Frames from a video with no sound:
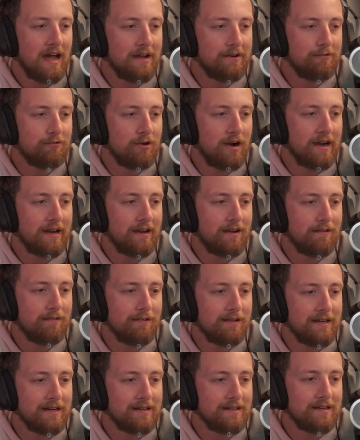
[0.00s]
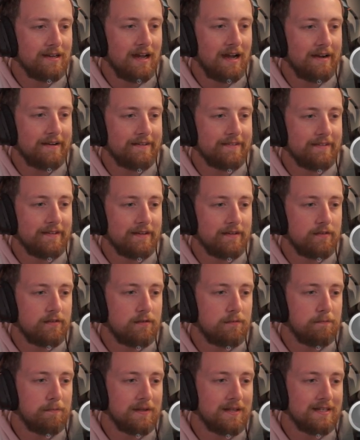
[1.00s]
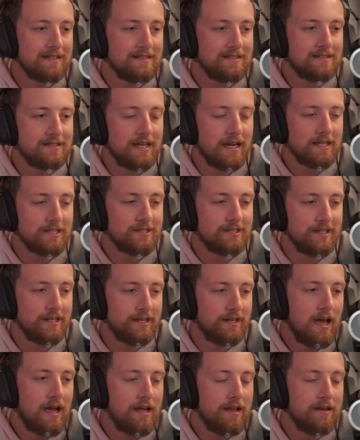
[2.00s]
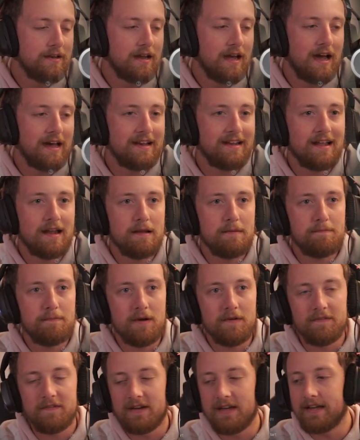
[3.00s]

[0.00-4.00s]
I'd right click I'd click split section and I'd let it buffer.